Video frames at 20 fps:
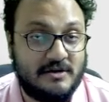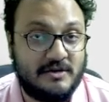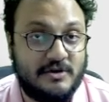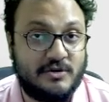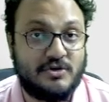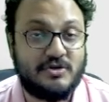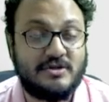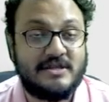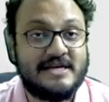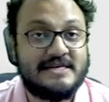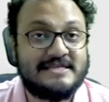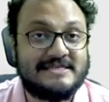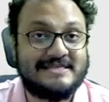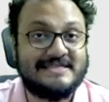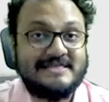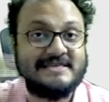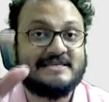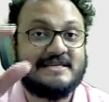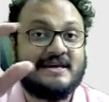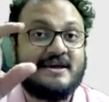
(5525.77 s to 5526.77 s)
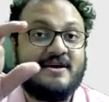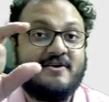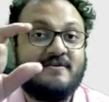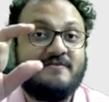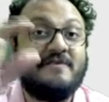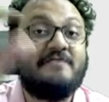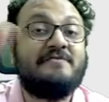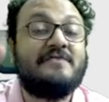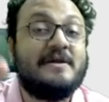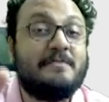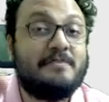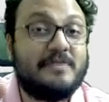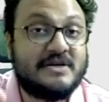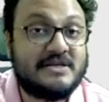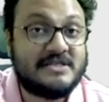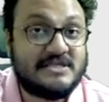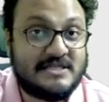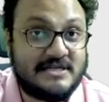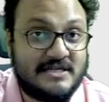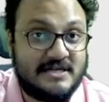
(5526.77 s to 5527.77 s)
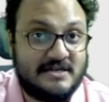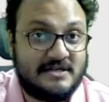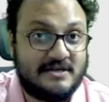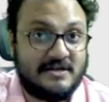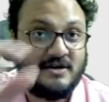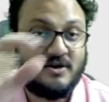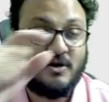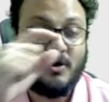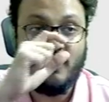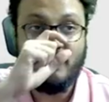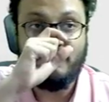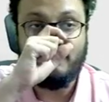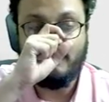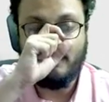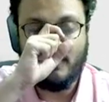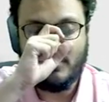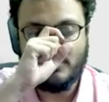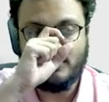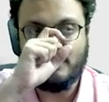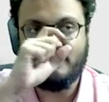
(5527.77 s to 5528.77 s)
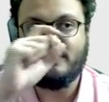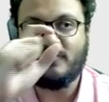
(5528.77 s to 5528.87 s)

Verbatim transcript: You know, there's this 50% of what you have